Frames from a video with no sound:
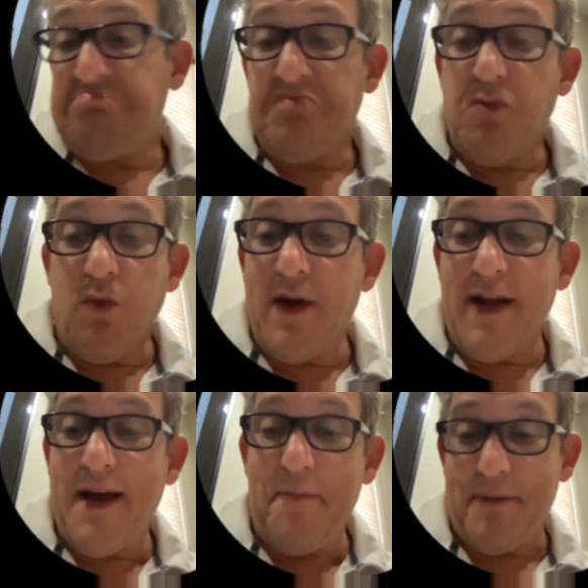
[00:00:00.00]
what
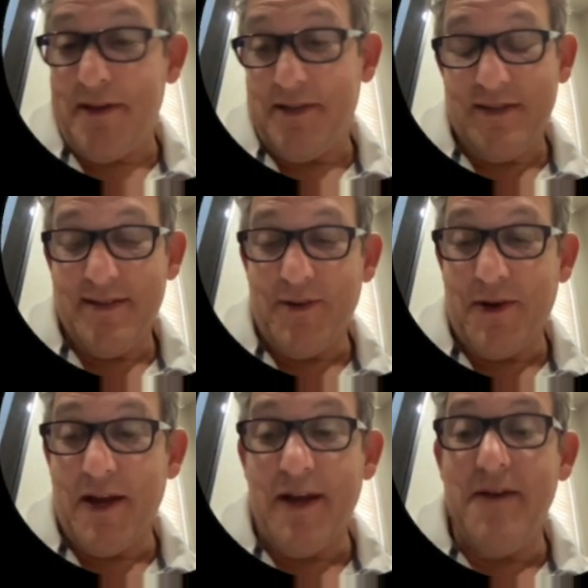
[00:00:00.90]
happened,
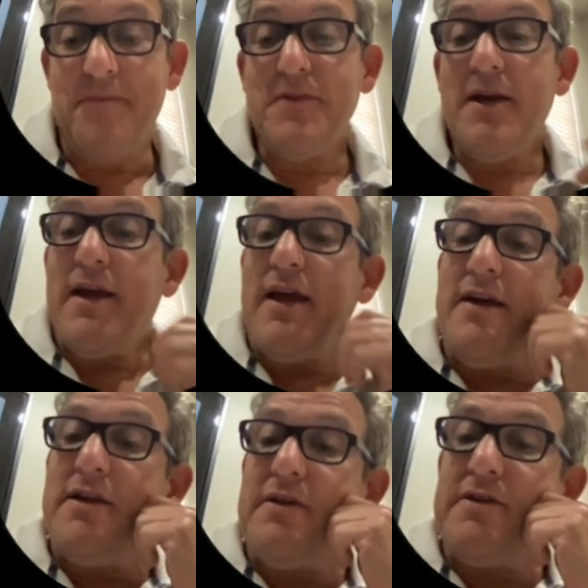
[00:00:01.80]
okay?
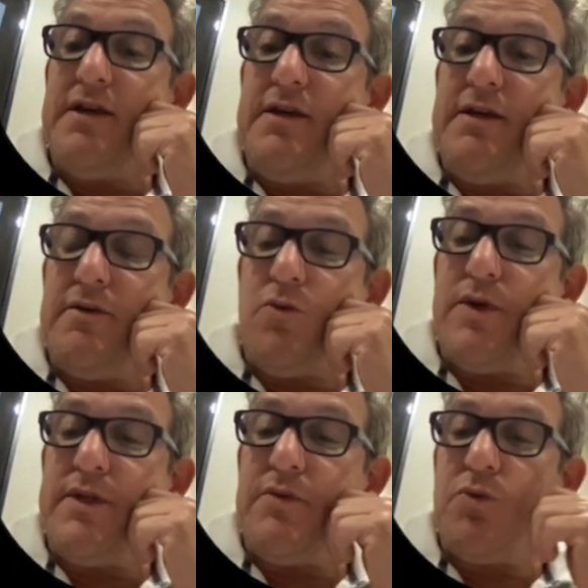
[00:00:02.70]
And the
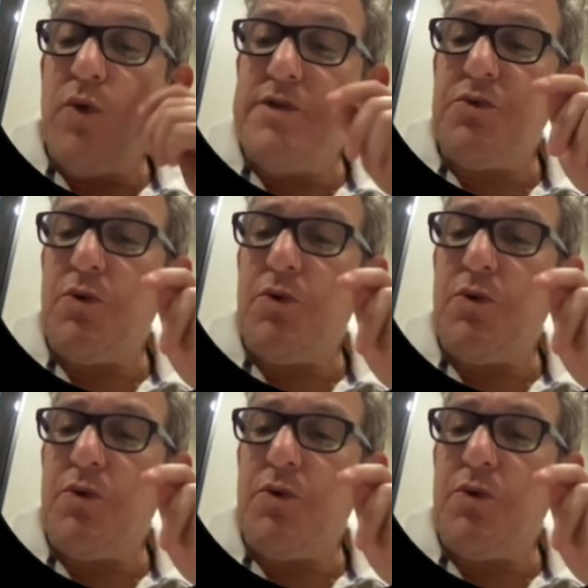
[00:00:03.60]
ones that were